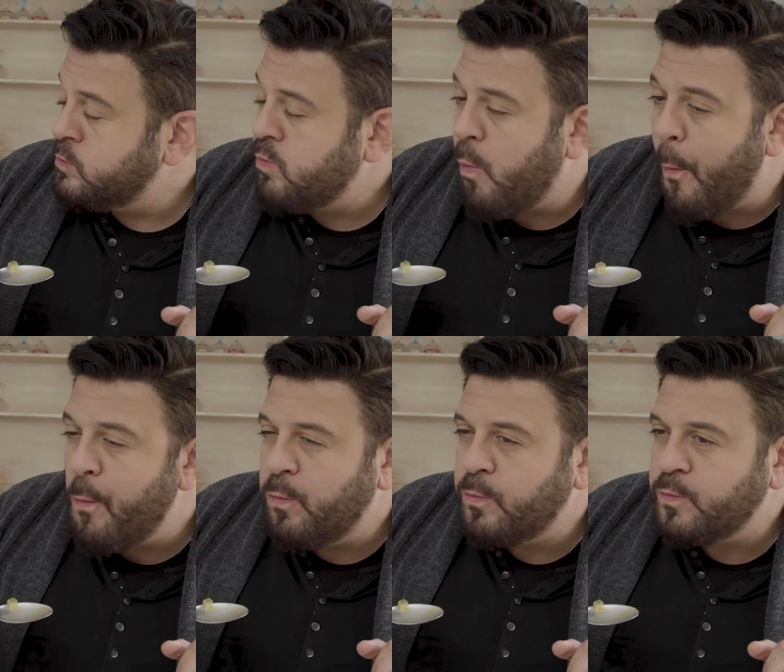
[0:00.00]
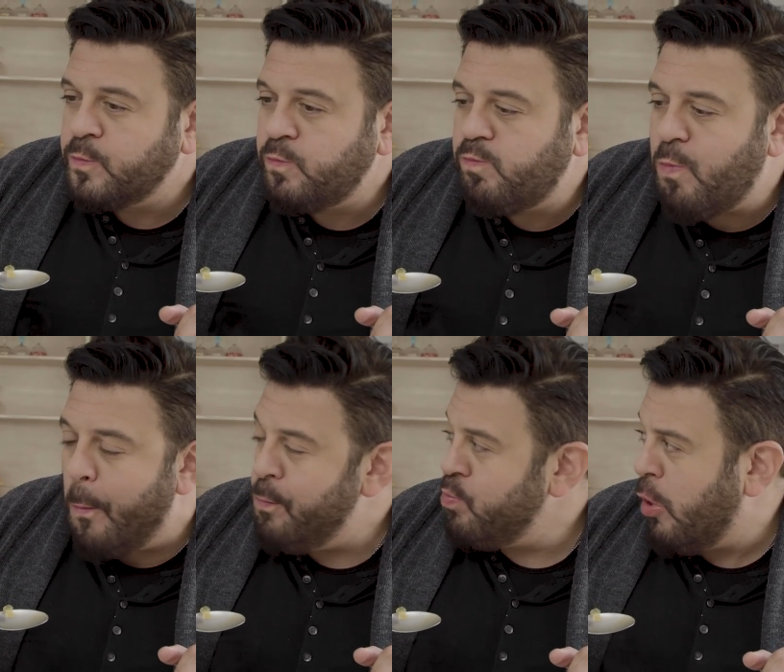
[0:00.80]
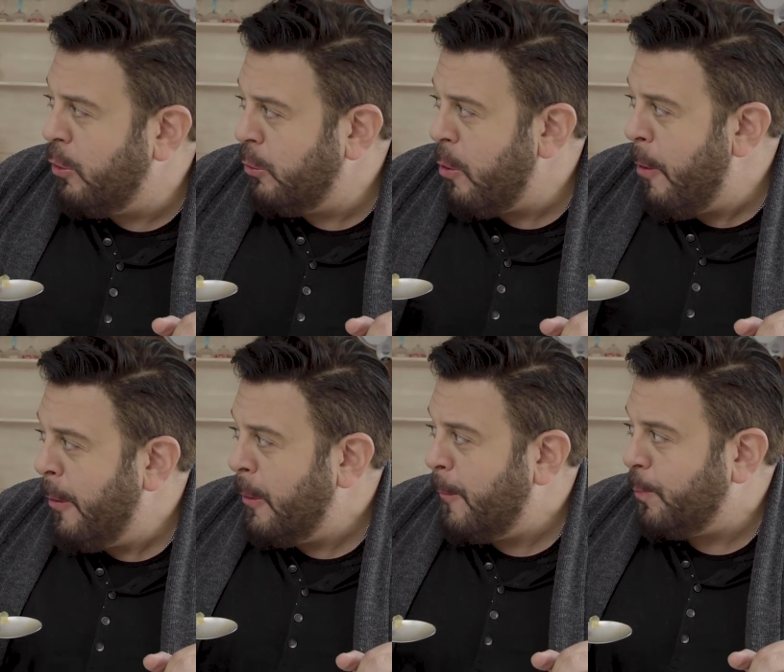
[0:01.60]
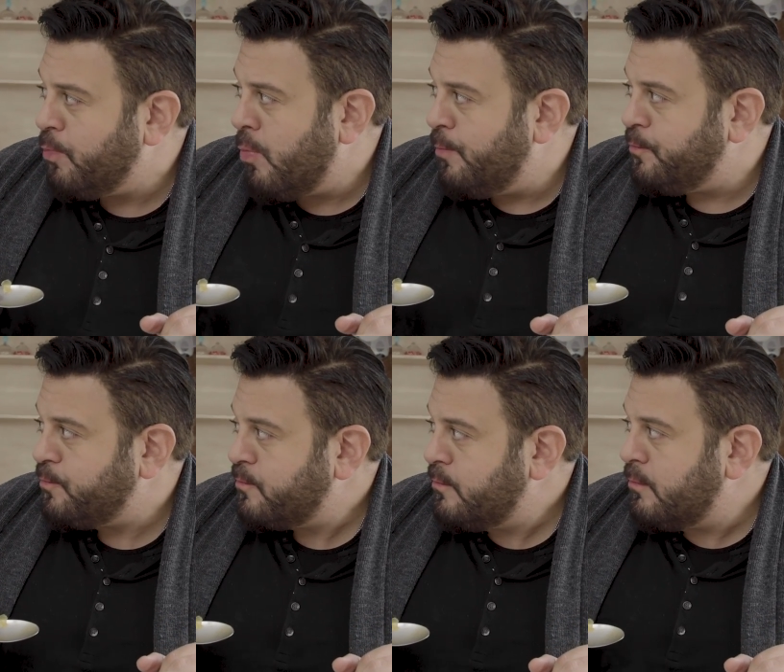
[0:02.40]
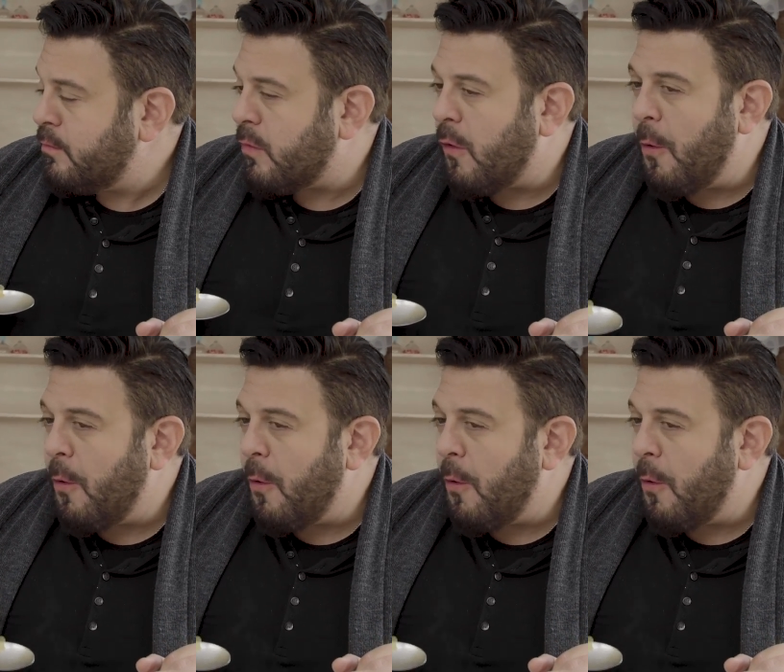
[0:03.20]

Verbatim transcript: If you can break, break the bean with your tongue, it's perfect.